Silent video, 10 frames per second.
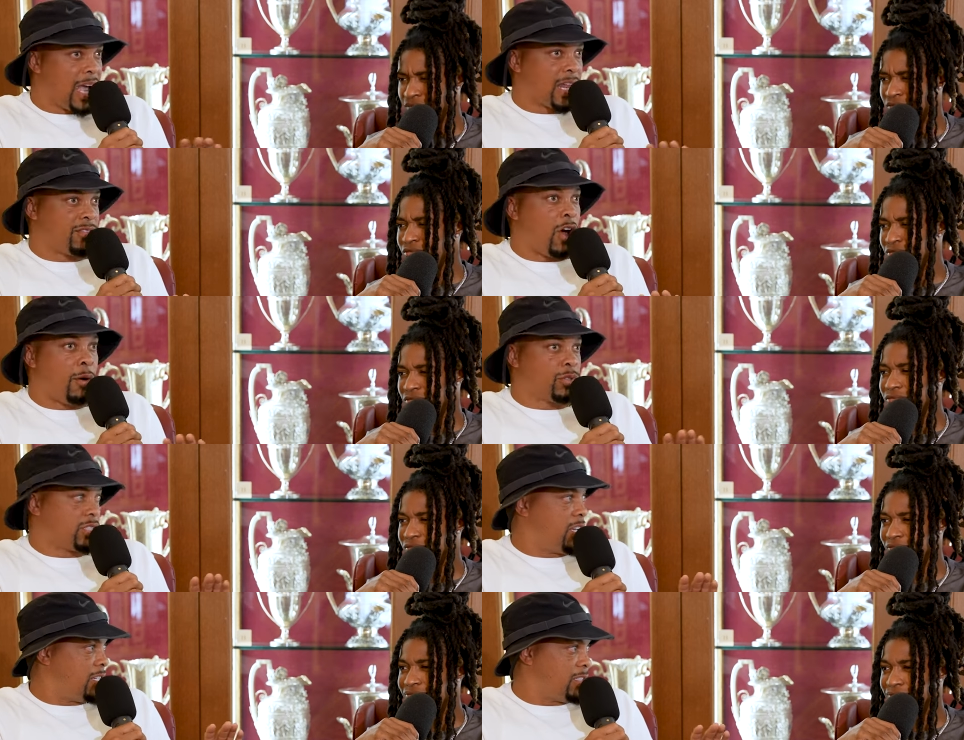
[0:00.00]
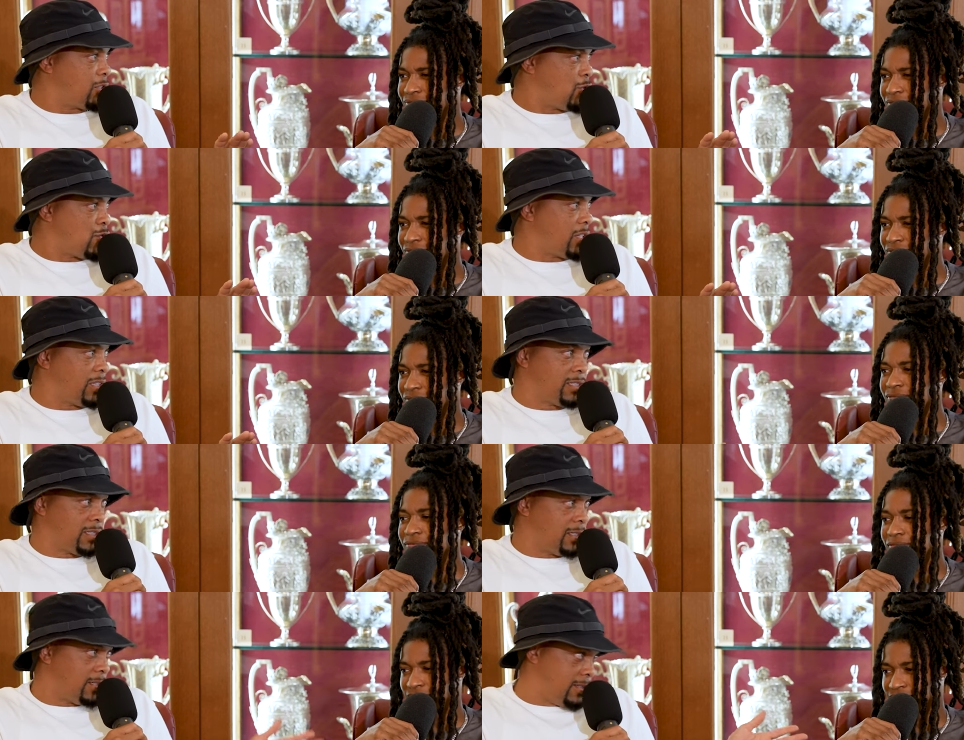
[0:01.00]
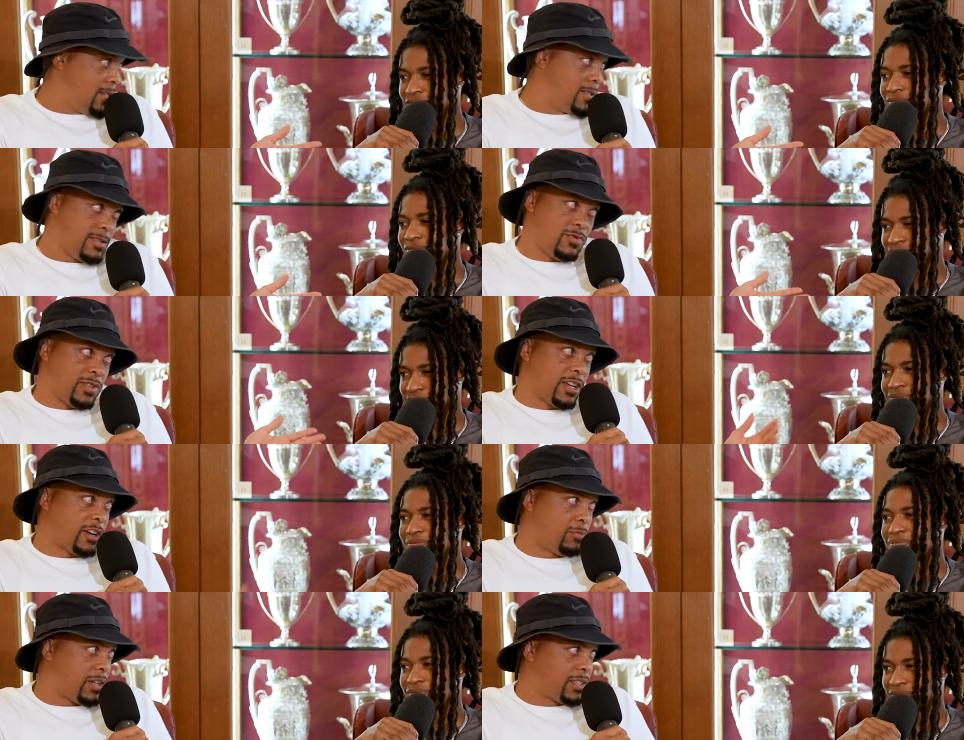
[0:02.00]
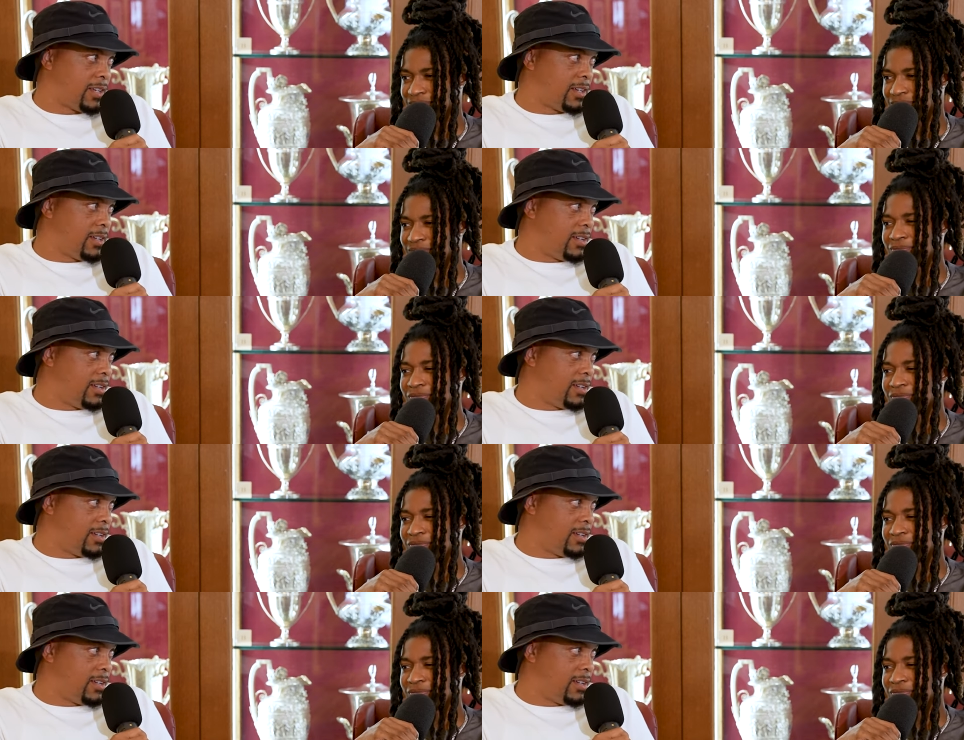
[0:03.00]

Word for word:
Speaker 1: out of almost any school collegiately. You want to talk about that?